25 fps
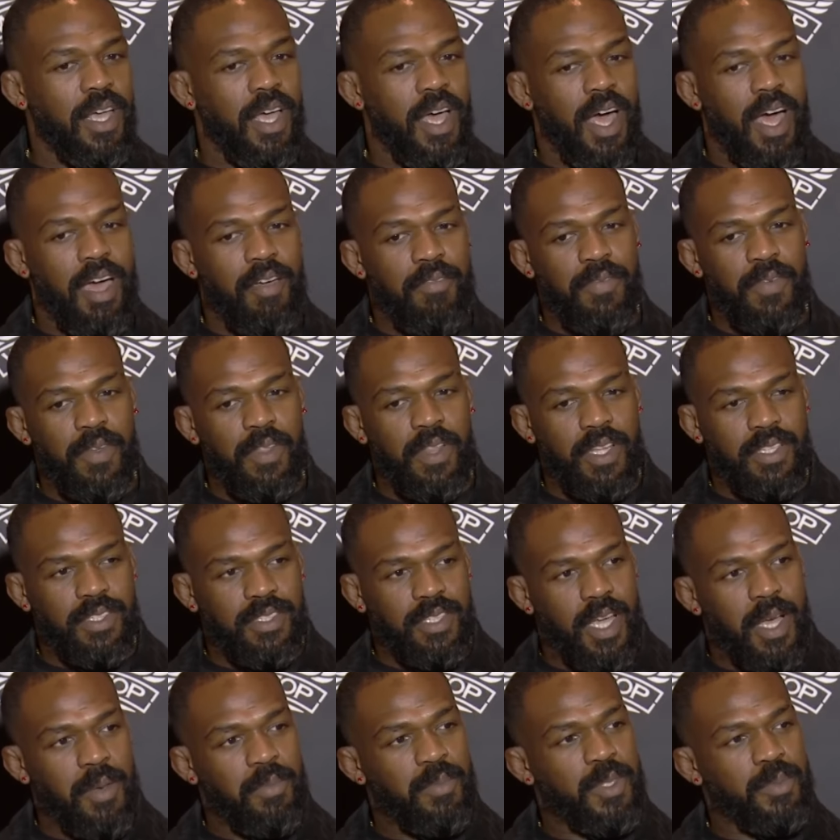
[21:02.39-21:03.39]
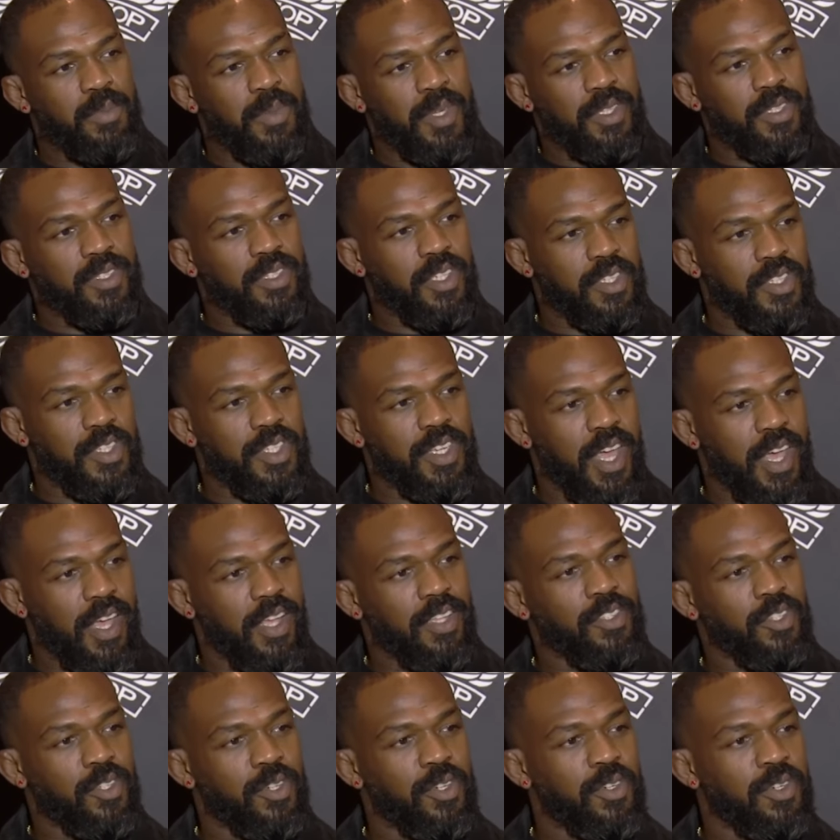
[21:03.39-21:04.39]
I feel like Tom's been such an
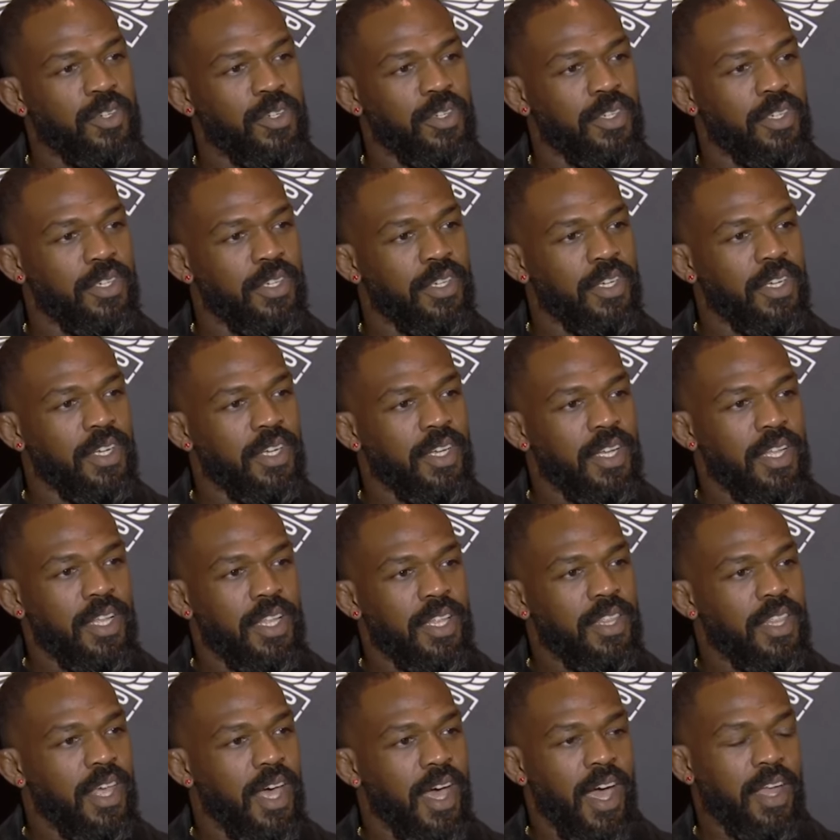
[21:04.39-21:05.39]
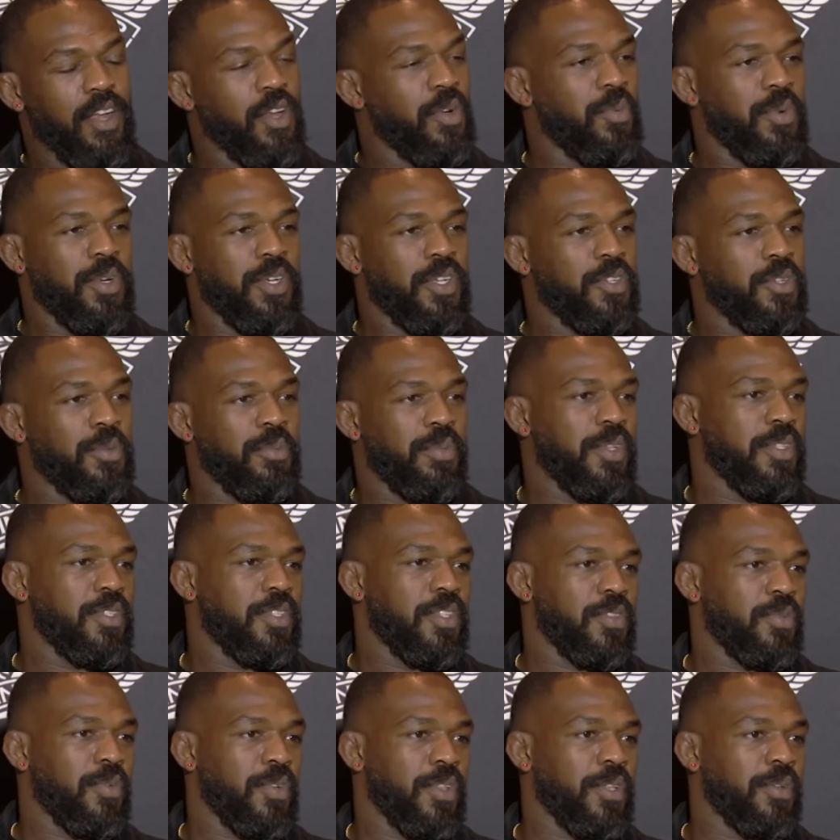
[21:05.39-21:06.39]
asshole that I don't want to do
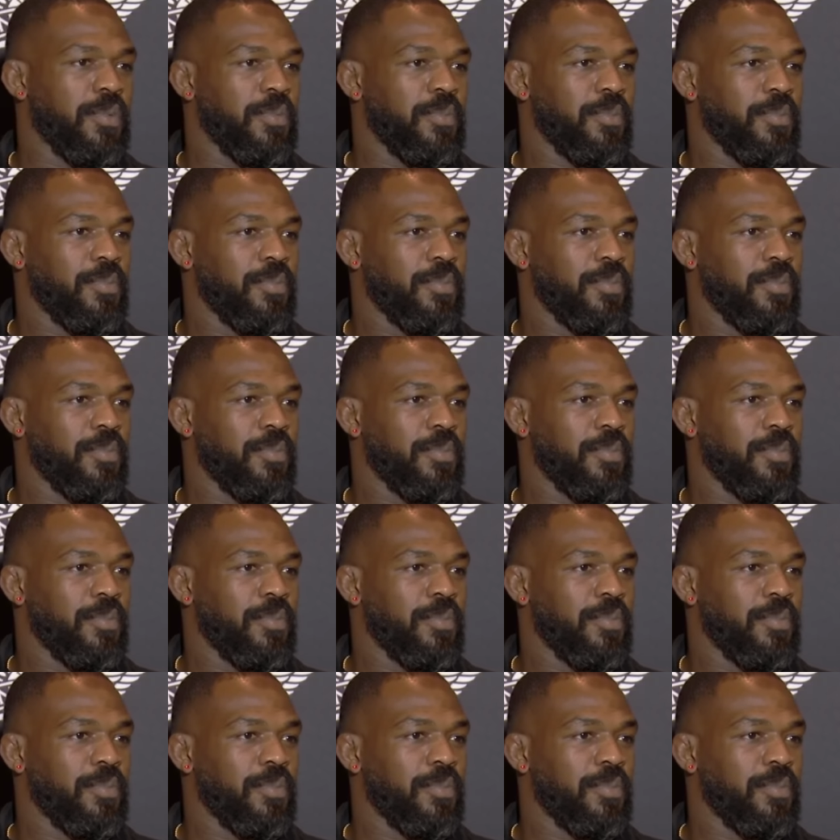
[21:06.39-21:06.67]
business with him.